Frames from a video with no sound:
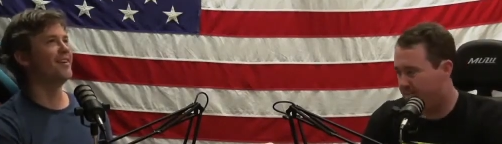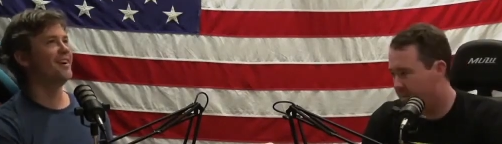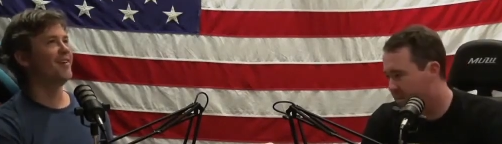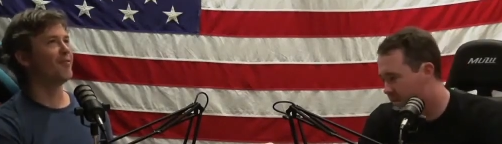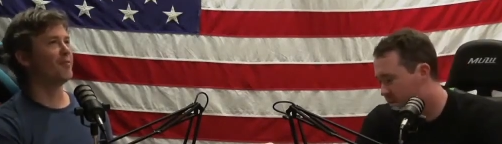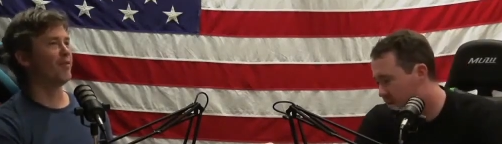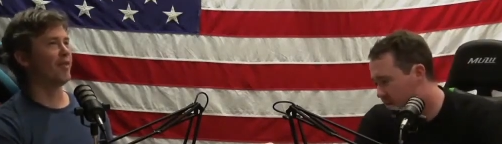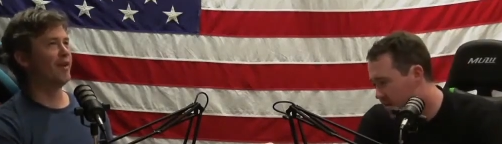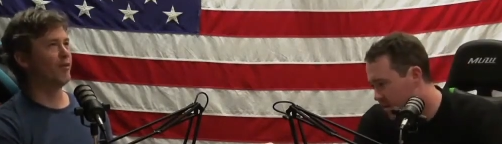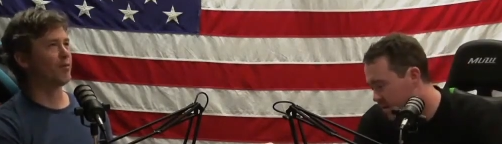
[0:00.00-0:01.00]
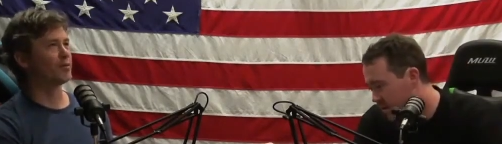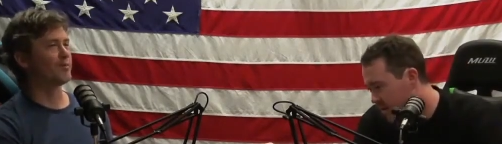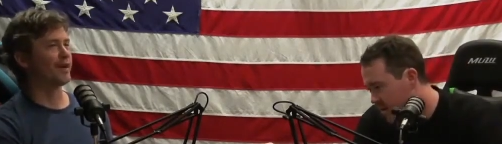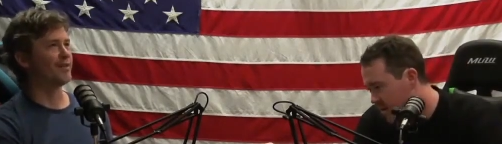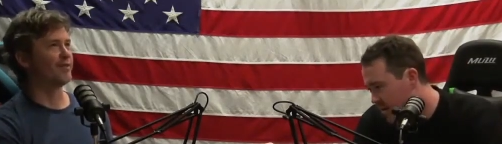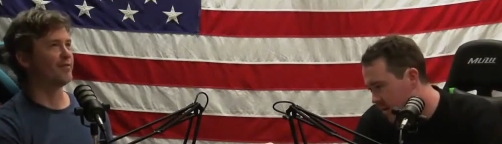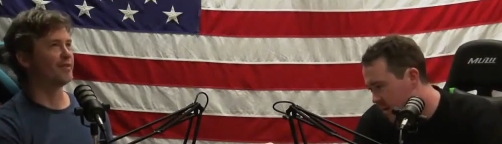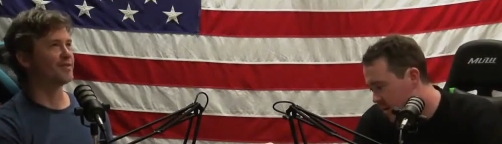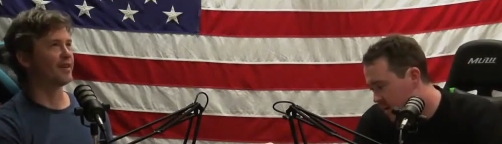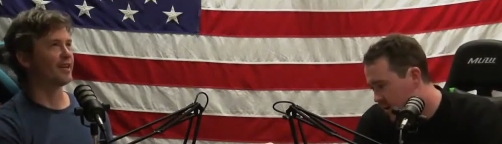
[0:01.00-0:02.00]
Speaker 1: from a legal perspective, it's
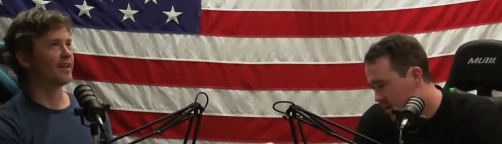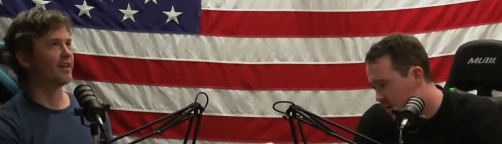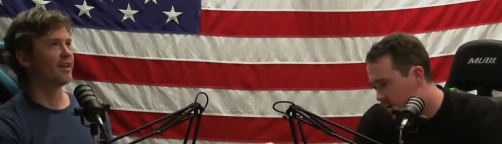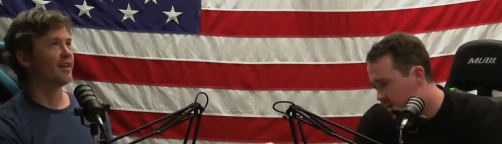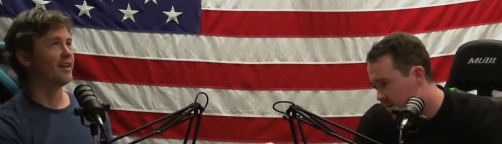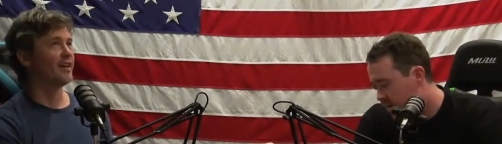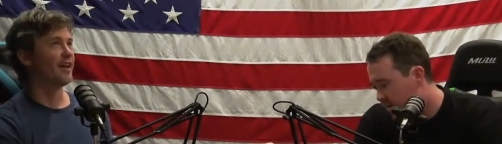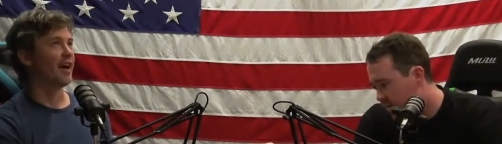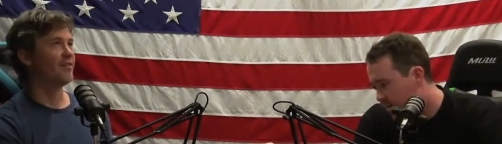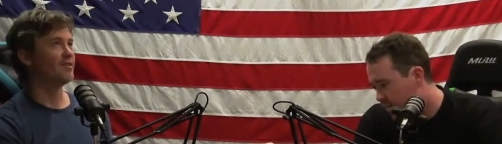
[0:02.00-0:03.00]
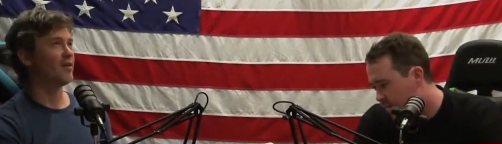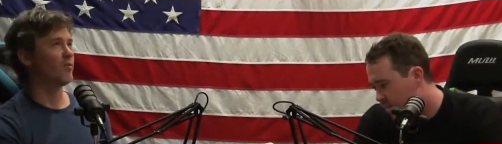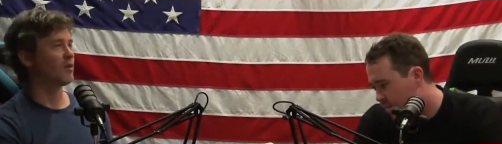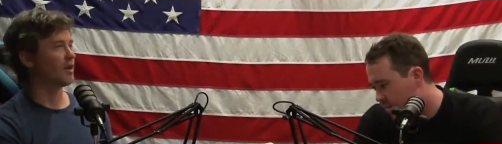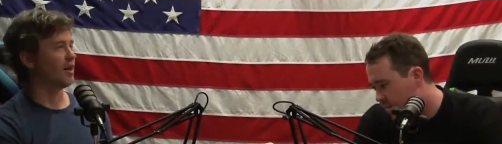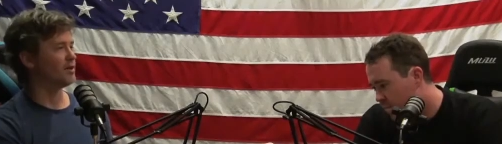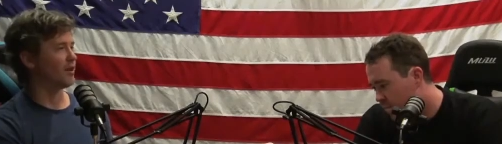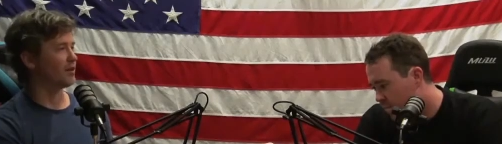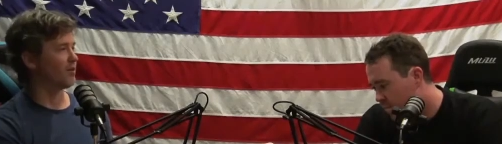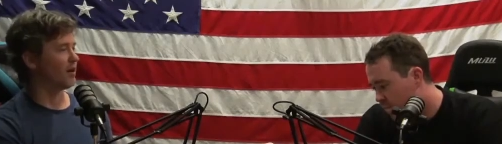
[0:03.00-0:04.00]
like, how does that work
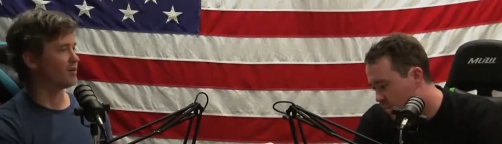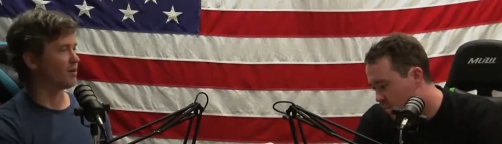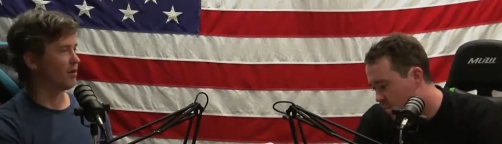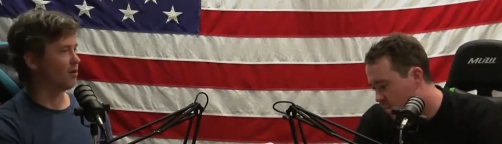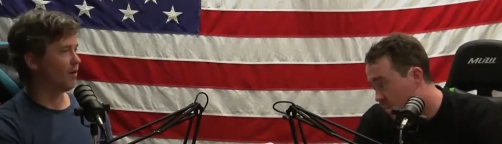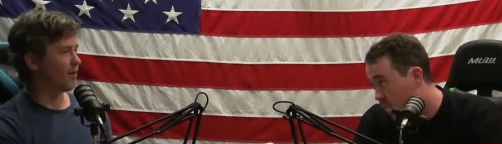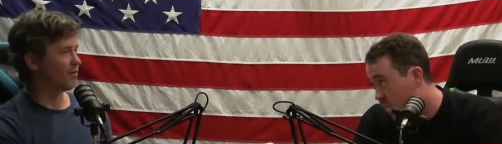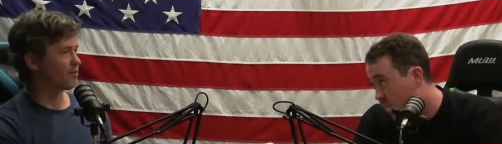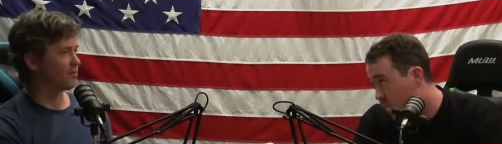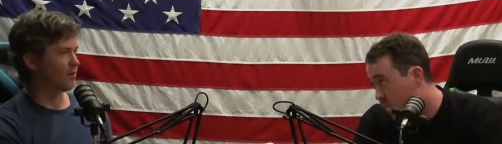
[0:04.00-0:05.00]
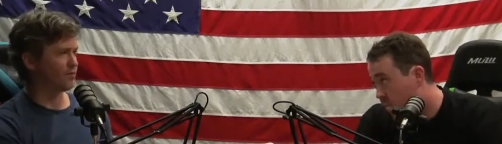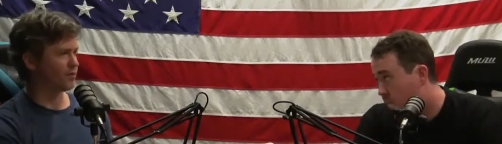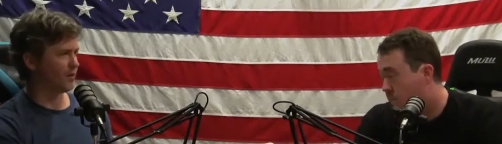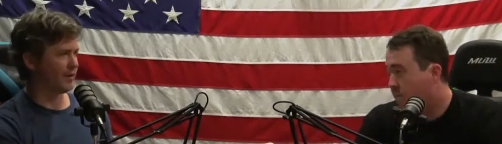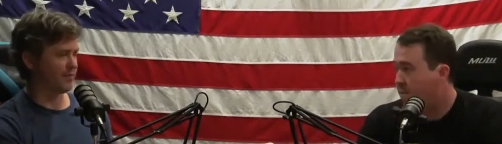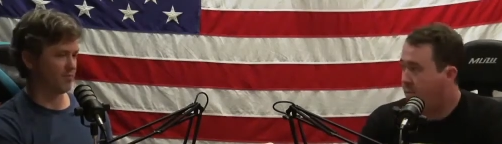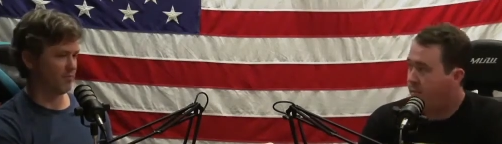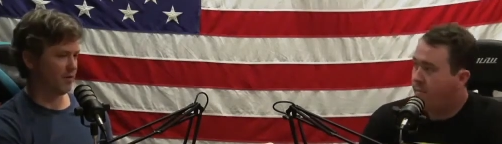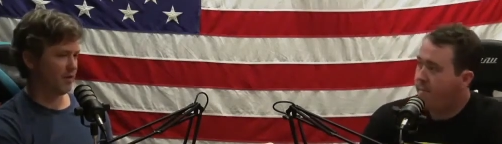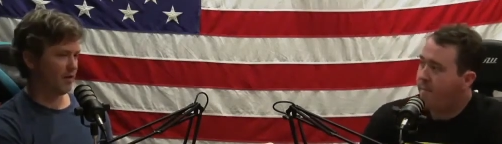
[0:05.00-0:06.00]
contract wise? Are you able? I mean,
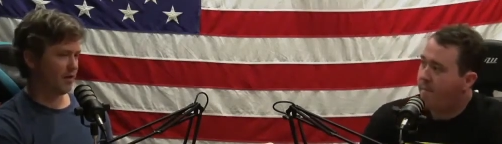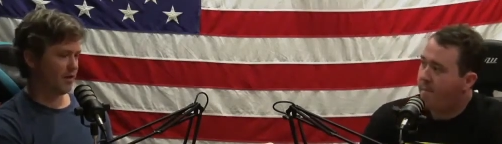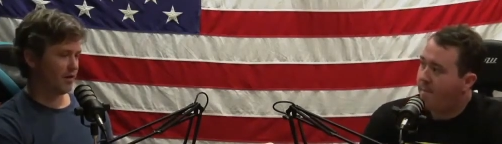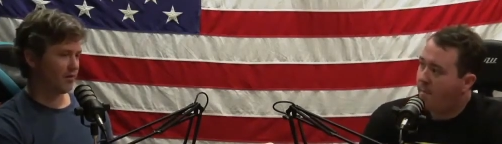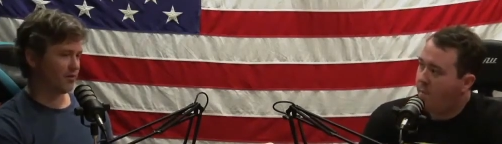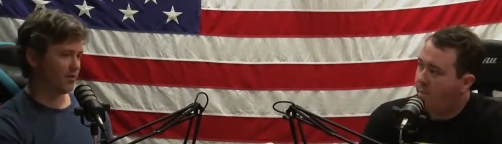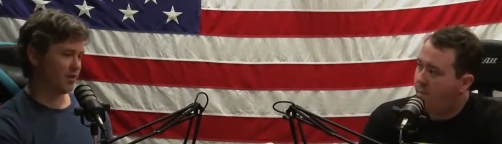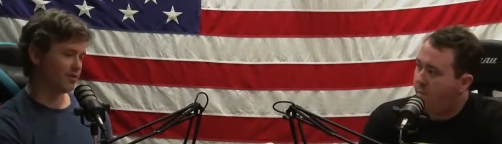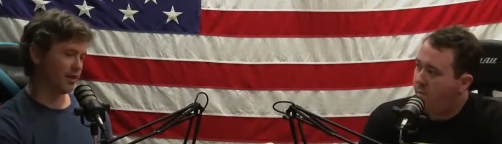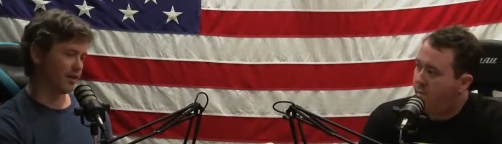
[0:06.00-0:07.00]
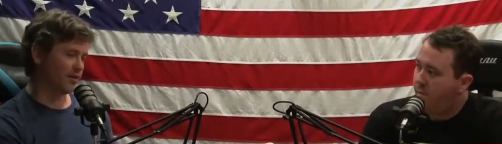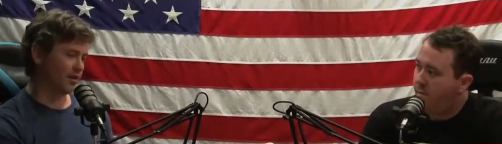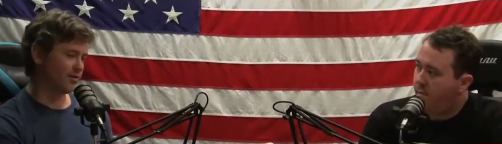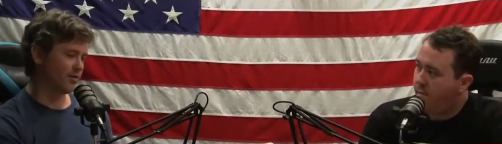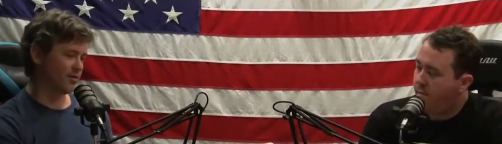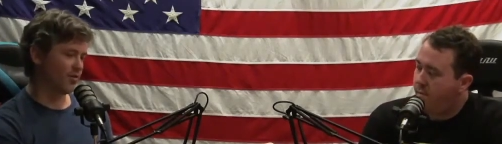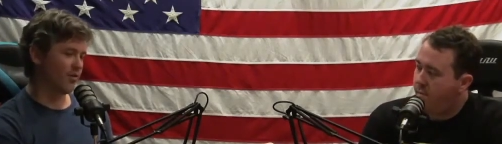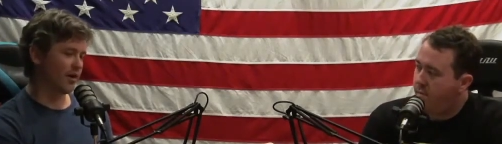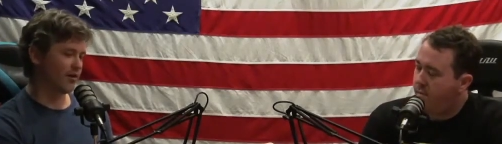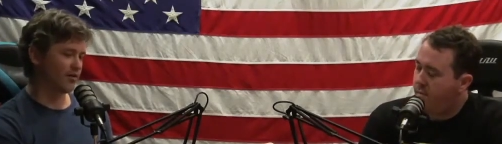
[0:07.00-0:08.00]
it's like, does it? Do
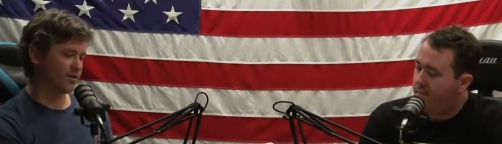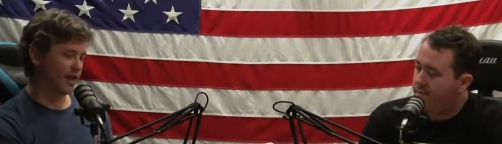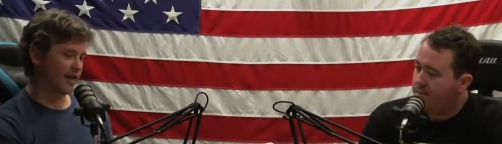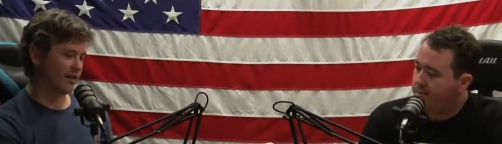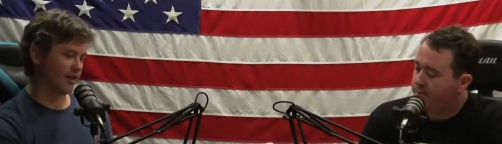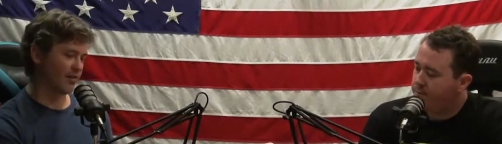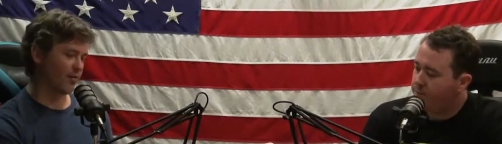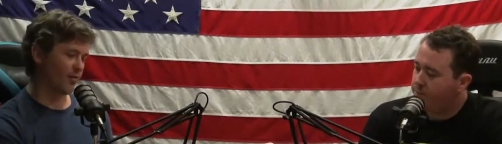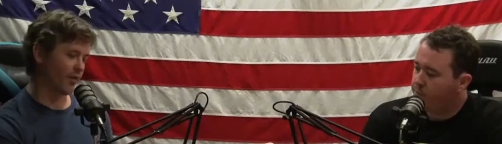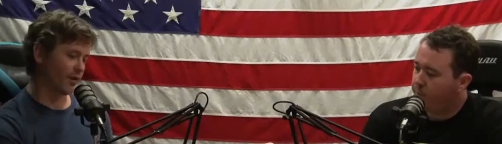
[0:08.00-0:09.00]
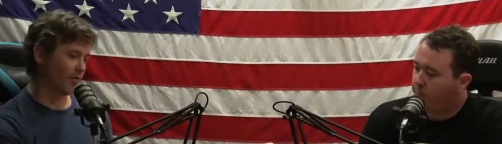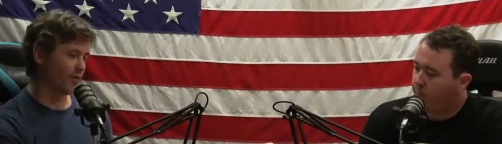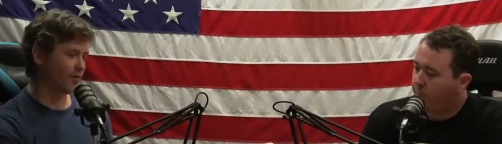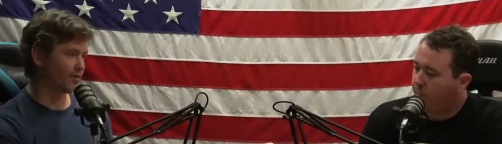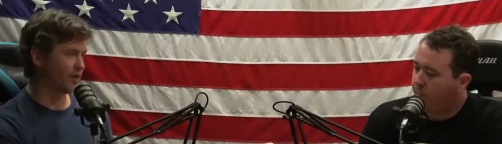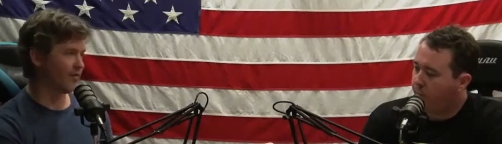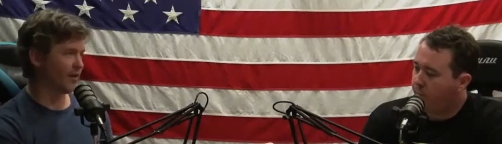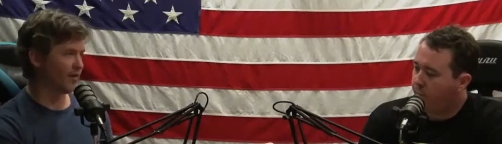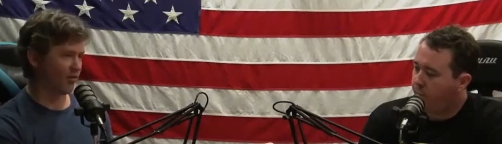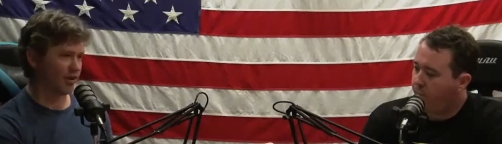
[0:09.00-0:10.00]
they understand like the point? Like, you want to be on TV?
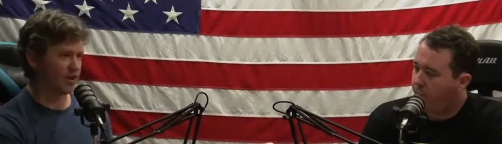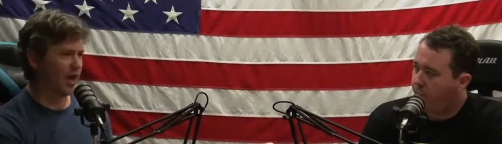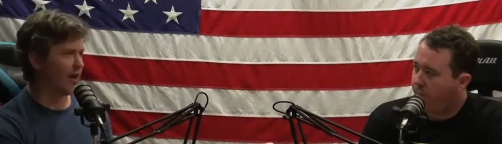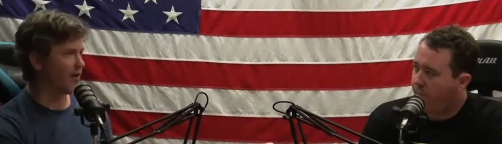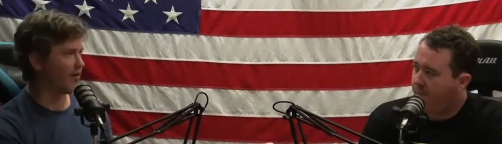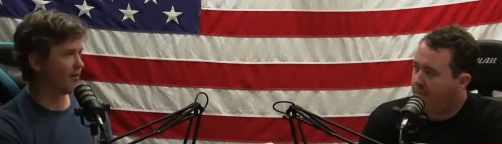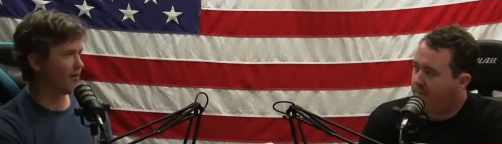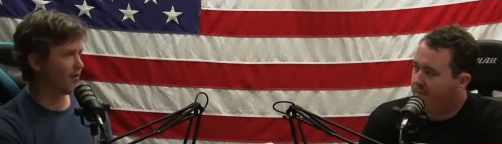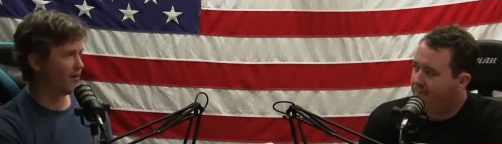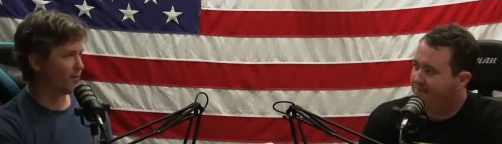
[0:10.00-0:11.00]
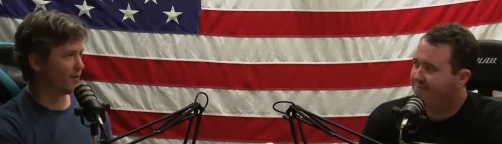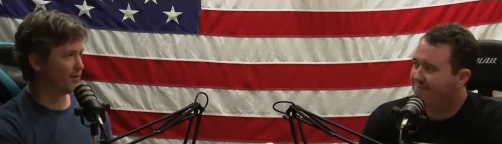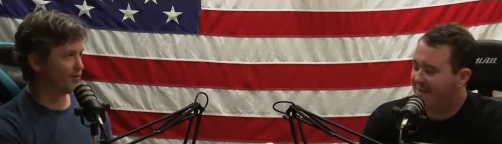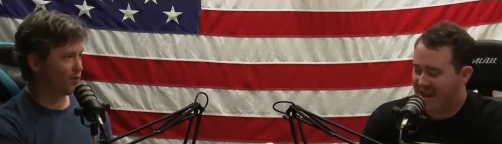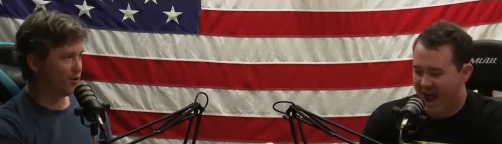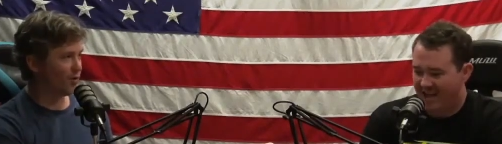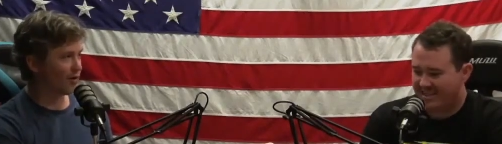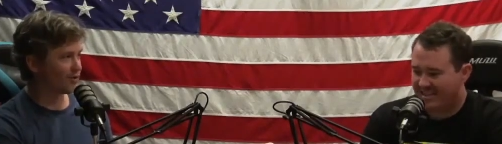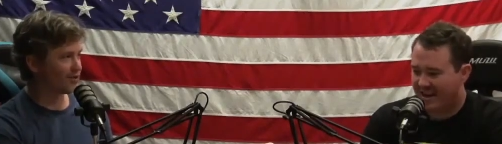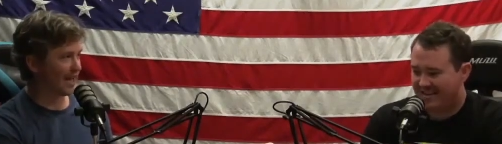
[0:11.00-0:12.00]
They're like, yeah. They're like, do yes. you
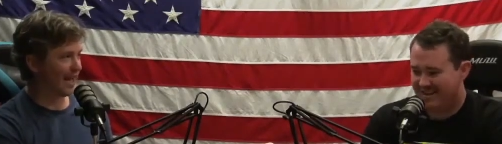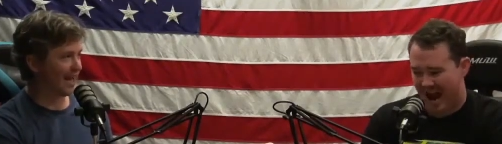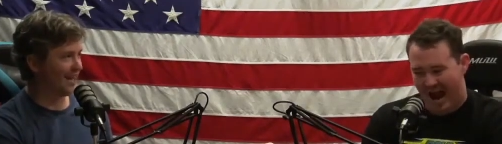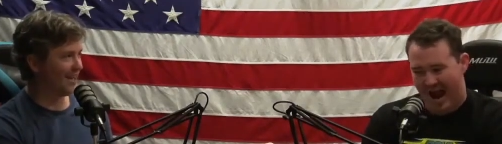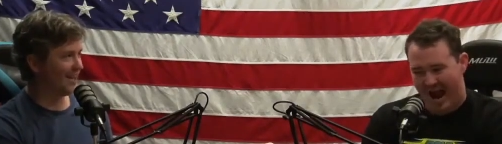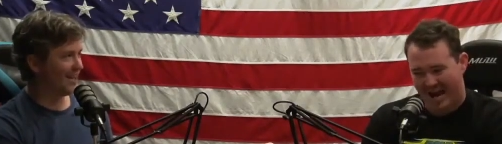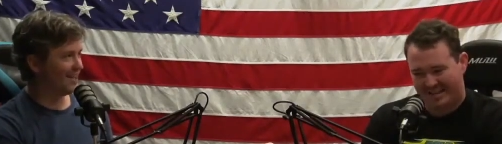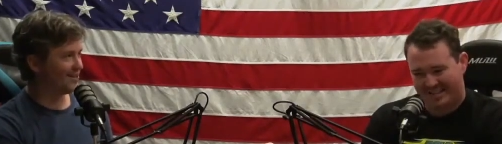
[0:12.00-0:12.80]
understand? Yes.